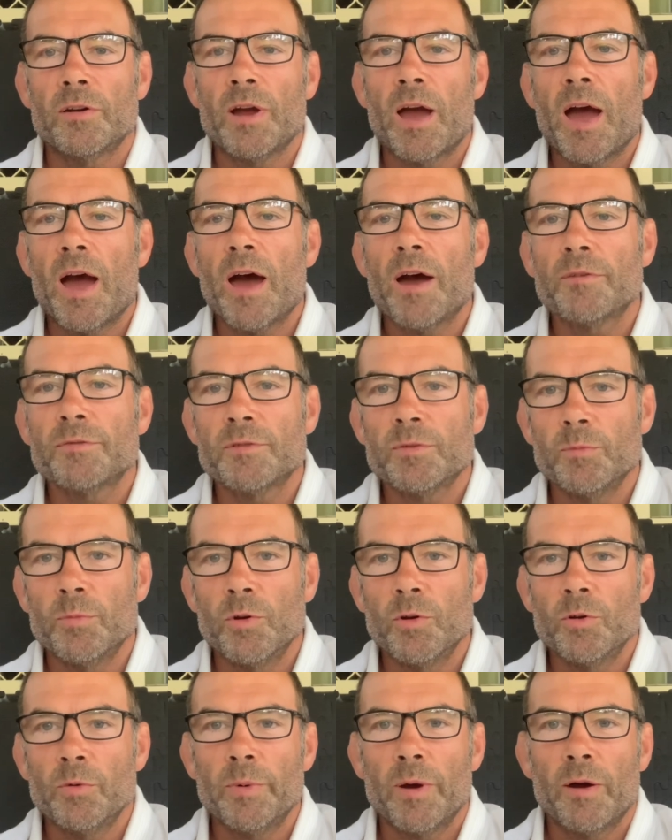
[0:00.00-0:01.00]
after
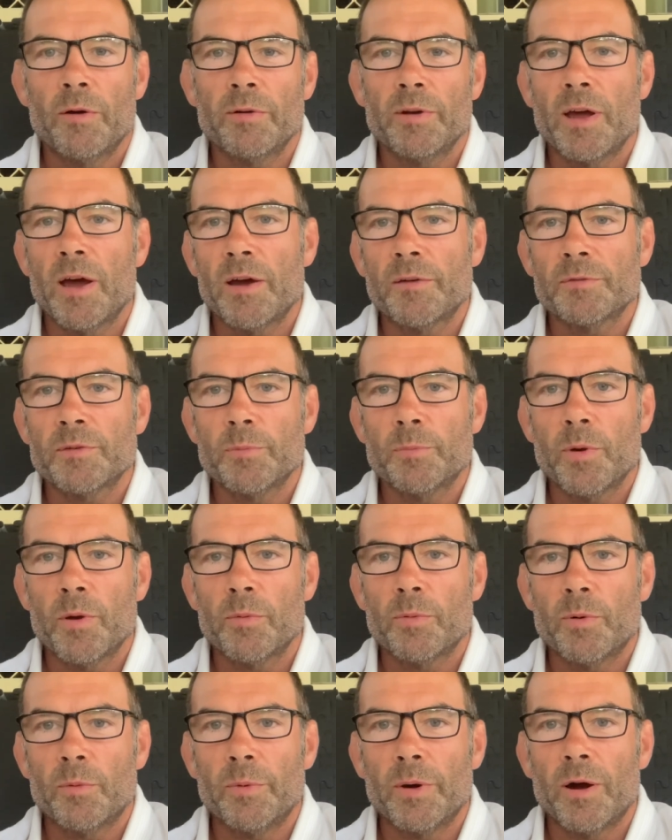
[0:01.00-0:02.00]
blue belt and after
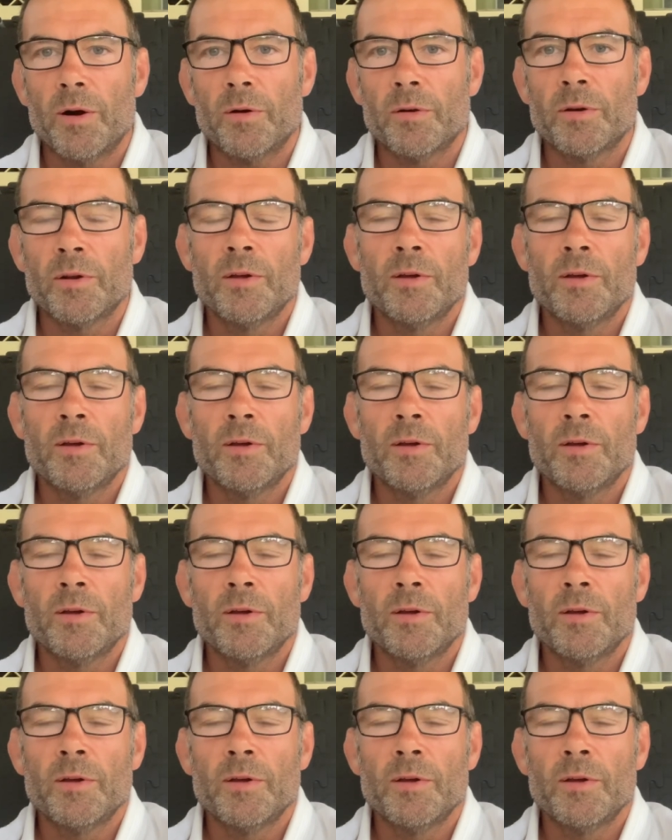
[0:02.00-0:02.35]
purple belt,